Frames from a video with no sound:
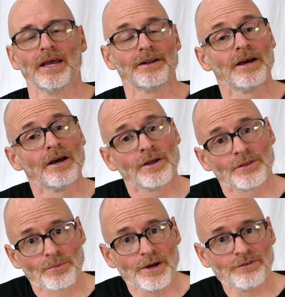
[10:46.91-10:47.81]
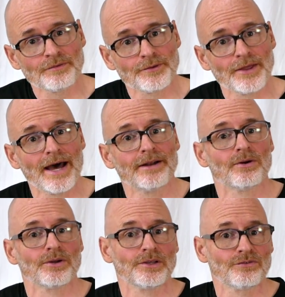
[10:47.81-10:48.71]
And the reason for that,
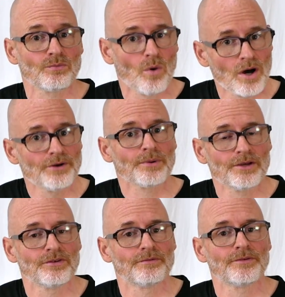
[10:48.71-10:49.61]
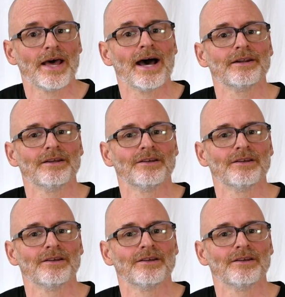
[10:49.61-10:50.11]
or at least one reason for that,